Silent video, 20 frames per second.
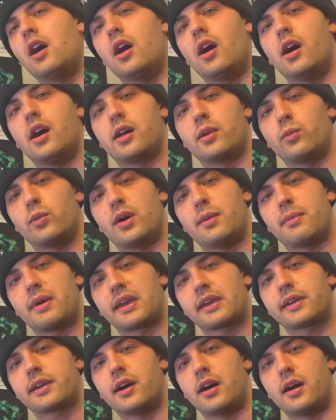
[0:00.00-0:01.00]
on what
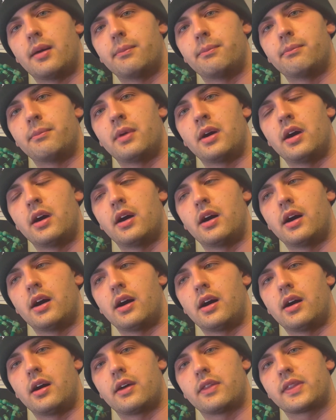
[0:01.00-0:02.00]
might come
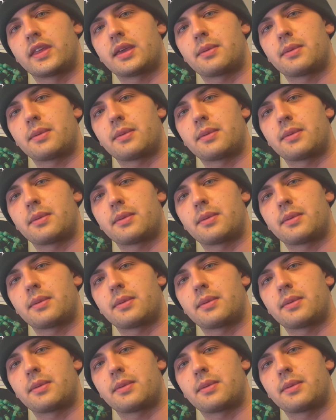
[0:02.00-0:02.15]
on the